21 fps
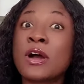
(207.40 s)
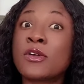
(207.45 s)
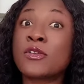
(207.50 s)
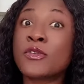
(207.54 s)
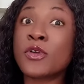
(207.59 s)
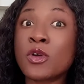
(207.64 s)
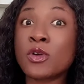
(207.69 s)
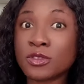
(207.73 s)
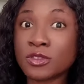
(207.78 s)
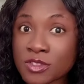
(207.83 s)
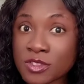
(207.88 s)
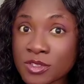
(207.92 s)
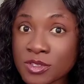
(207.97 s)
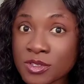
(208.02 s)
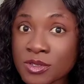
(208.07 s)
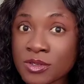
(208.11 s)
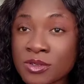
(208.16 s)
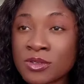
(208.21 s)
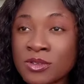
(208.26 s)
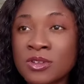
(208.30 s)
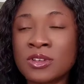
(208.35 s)

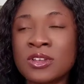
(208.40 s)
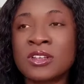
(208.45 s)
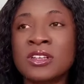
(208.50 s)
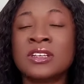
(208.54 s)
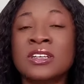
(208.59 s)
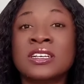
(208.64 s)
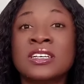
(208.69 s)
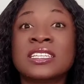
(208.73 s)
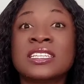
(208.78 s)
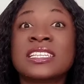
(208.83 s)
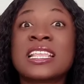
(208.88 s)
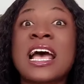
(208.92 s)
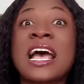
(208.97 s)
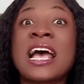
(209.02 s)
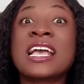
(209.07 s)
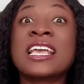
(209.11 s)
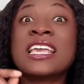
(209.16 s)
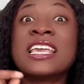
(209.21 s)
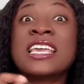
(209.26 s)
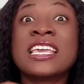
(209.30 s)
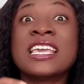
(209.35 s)
wrote
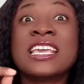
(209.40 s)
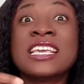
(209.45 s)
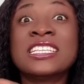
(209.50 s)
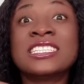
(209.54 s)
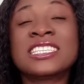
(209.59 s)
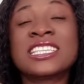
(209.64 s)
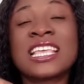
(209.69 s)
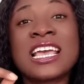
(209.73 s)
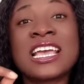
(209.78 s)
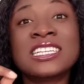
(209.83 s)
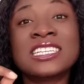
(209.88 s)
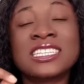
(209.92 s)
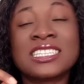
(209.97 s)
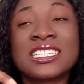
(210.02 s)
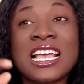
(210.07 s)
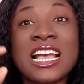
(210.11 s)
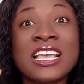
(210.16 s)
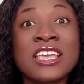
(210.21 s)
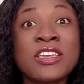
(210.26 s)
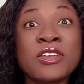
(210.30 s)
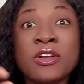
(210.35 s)

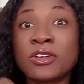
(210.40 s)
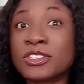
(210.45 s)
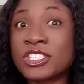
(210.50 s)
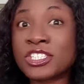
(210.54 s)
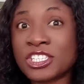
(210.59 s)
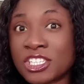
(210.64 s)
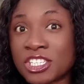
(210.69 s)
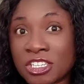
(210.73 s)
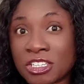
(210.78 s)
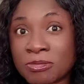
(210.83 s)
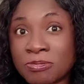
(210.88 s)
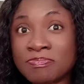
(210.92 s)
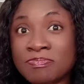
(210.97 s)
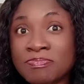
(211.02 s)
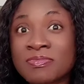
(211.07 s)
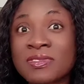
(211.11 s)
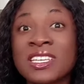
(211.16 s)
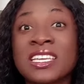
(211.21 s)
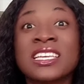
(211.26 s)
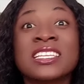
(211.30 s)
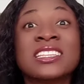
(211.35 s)
that he or she
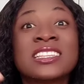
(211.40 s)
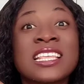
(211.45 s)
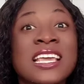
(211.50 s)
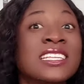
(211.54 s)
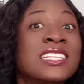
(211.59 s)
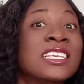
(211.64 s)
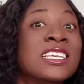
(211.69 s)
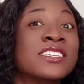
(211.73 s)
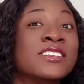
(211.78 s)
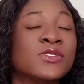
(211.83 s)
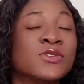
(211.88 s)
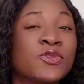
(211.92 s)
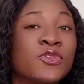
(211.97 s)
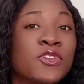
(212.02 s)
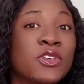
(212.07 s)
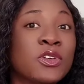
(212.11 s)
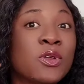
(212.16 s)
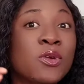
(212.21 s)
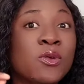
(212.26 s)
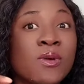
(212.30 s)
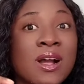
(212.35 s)
hinted his
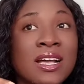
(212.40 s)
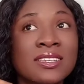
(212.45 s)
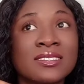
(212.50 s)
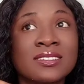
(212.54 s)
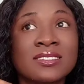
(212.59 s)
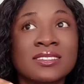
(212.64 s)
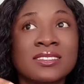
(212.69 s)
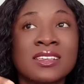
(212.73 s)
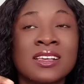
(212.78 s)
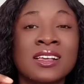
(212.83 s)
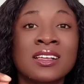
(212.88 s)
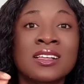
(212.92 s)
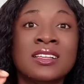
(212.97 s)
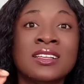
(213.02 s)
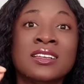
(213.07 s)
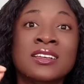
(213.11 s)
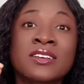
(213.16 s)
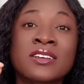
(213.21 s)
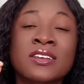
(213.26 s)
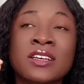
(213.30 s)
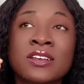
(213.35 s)
followers
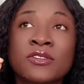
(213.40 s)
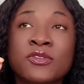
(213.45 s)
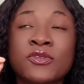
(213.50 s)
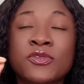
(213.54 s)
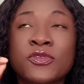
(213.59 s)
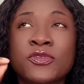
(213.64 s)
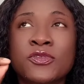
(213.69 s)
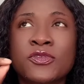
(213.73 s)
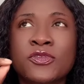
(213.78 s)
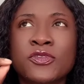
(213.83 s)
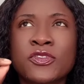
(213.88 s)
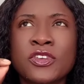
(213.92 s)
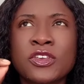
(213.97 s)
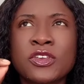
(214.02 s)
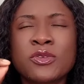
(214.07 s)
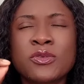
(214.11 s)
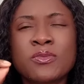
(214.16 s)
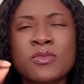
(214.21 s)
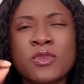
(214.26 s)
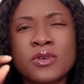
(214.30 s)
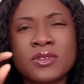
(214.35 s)

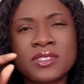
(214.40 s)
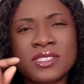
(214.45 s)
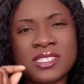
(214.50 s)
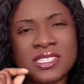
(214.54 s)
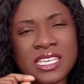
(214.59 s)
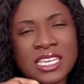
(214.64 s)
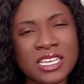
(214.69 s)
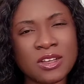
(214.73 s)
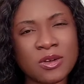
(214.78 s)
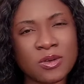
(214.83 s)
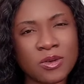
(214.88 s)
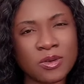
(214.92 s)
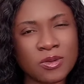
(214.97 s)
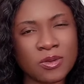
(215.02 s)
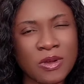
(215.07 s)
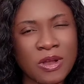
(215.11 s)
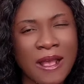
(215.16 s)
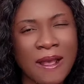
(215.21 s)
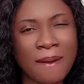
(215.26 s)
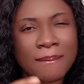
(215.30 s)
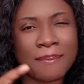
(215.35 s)
few months
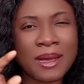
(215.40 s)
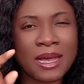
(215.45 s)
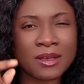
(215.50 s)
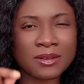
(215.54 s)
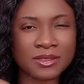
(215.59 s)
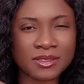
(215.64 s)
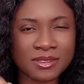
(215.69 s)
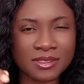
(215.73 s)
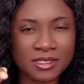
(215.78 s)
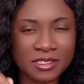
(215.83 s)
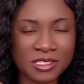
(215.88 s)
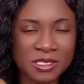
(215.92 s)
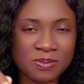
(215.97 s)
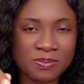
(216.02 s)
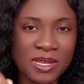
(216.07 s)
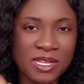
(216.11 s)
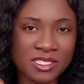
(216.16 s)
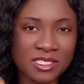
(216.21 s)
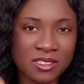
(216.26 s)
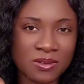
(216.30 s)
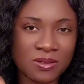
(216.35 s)
ago about this
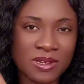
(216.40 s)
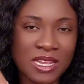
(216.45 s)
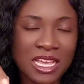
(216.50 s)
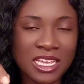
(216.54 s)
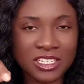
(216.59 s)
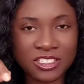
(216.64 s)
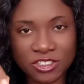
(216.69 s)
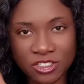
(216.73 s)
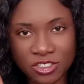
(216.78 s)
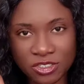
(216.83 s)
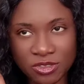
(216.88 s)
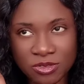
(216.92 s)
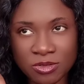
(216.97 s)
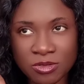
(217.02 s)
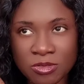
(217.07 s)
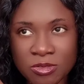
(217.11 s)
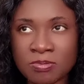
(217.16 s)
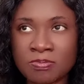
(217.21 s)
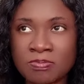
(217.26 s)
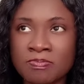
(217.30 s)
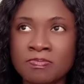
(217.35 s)
particular
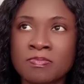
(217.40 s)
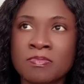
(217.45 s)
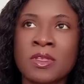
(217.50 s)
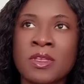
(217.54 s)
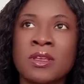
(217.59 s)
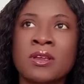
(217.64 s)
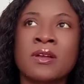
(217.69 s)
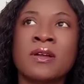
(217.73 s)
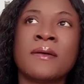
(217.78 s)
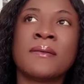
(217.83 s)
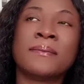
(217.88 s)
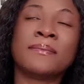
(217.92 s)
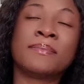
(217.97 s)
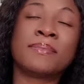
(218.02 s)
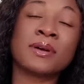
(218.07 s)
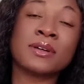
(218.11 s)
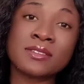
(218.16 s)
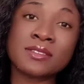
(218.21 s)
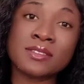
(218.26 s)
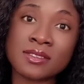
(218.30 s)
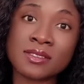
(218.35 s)
issue,
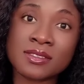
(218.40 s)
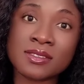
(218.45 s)
but